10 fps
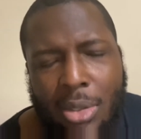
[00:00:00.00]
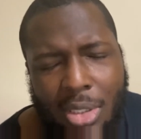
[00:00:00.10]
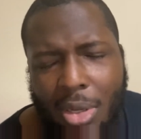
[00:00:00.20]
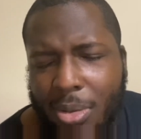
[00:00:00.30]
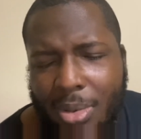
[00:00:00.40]

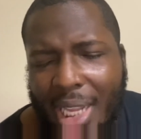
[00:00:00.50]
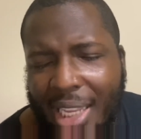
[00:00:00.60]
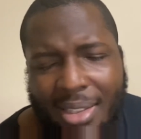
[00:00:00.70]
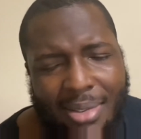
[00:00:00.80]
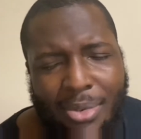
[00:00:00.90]
So
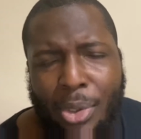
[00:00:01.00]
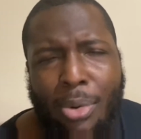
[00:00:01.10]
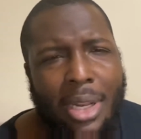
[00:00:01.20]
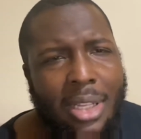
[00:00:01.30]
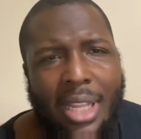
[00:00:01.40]
what do
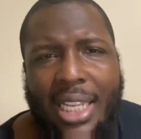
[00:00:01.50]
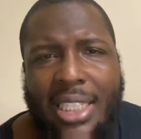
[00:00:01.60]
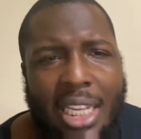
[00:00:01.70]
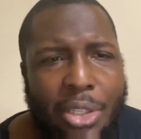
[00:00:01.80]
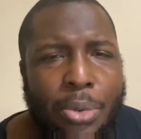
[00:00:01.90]
I look like
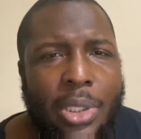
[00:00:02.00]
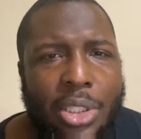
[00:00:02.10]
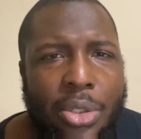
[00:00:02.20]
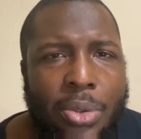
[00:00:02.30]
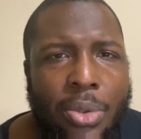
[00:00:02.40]
telling you what to
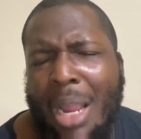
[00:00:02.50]
do?